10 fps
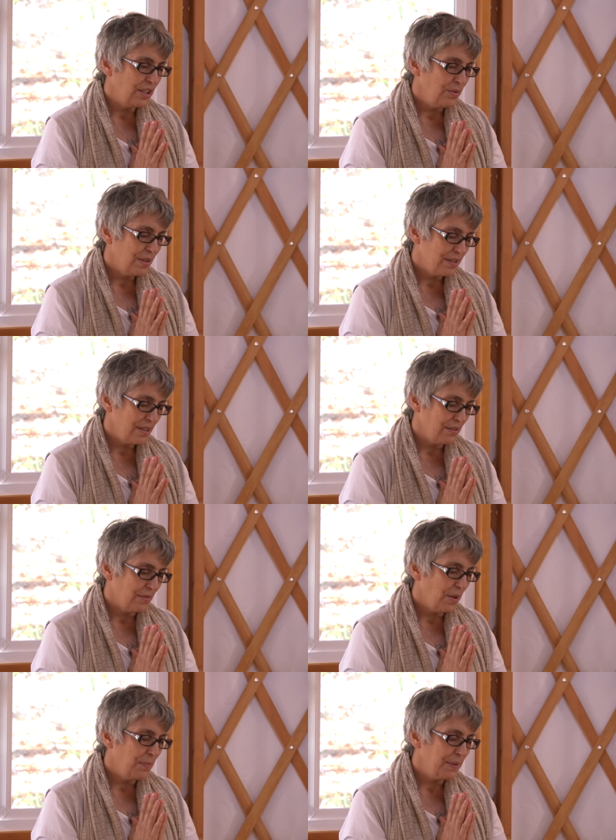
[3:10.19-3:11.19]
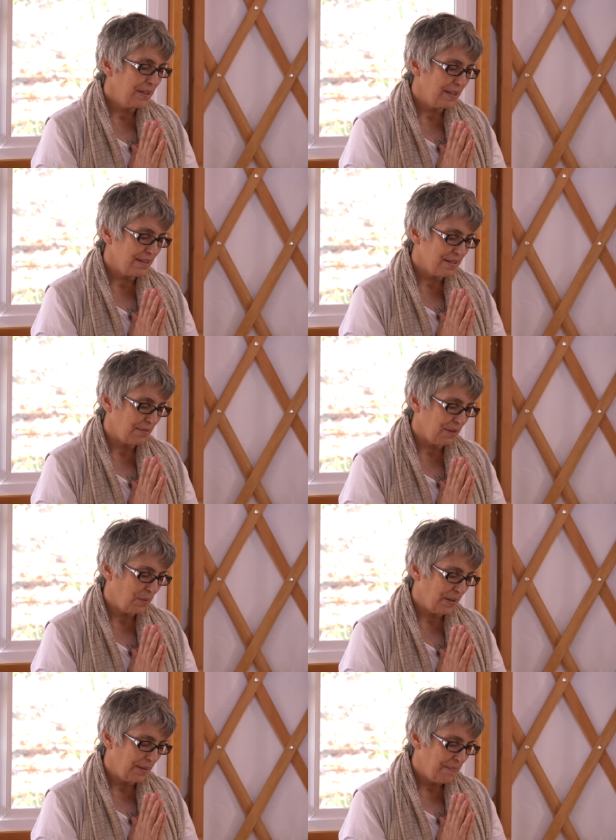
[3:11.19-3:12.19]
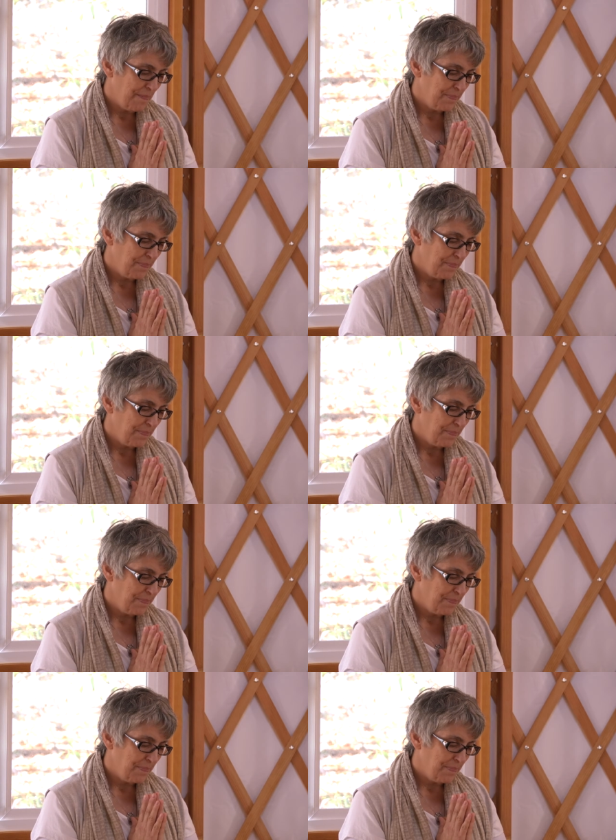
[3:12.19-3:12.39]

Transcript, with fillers: unity of all beings everywhere.